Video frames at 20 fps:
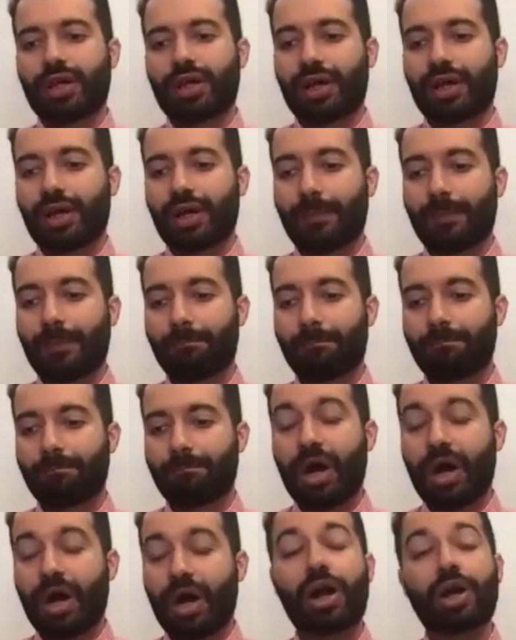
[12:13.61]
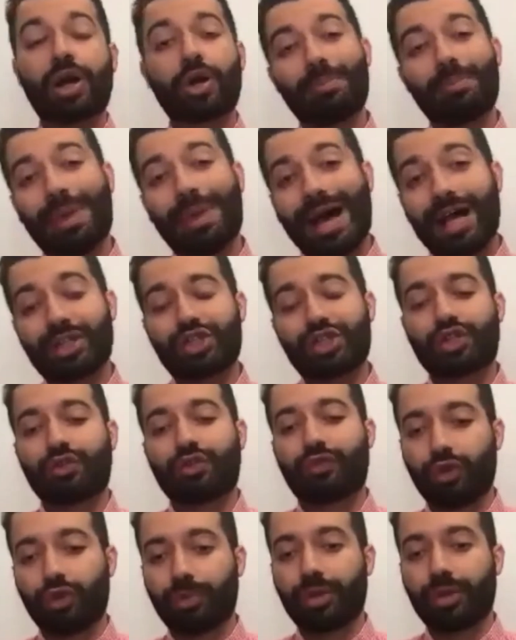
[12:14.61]
are a match
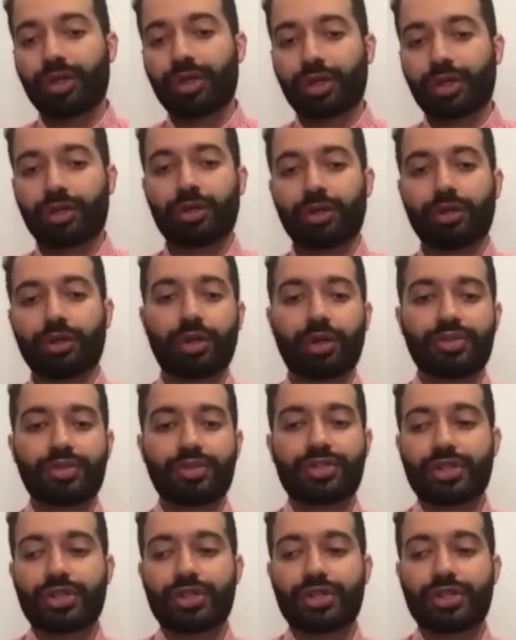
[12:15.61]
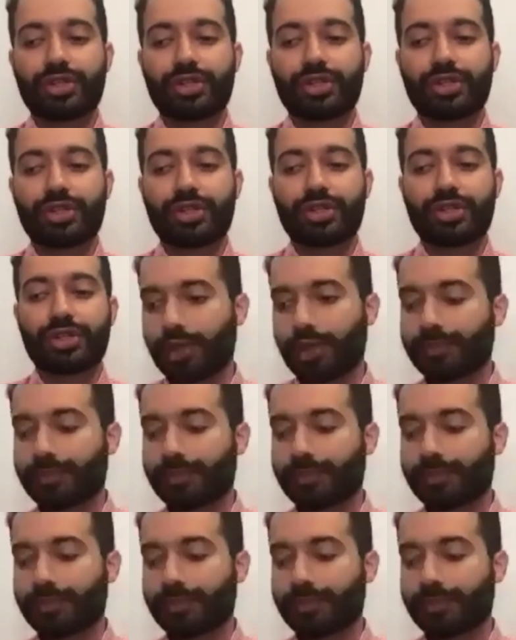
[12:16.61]
for a particular procedure or not.